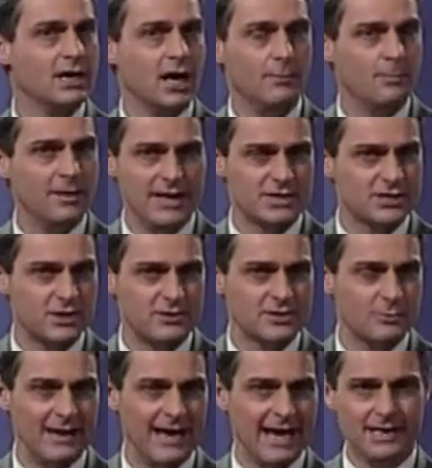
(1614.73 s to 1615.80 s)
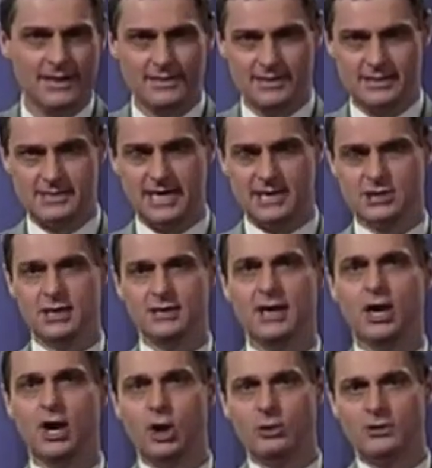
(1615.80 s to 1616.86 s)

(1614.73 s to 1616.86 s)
God bless you as we end this session.